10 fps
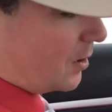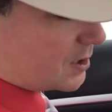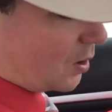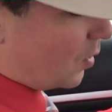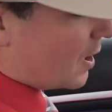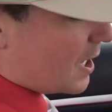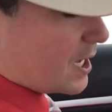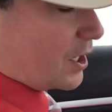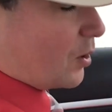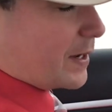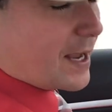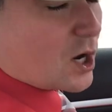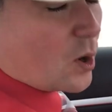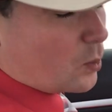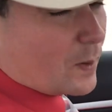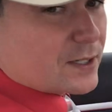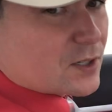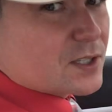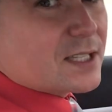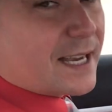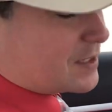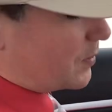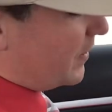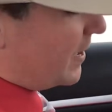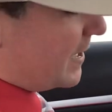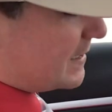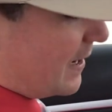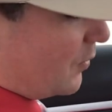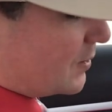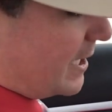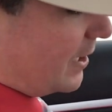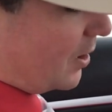So, we get cold winters, it's really nice to have those heated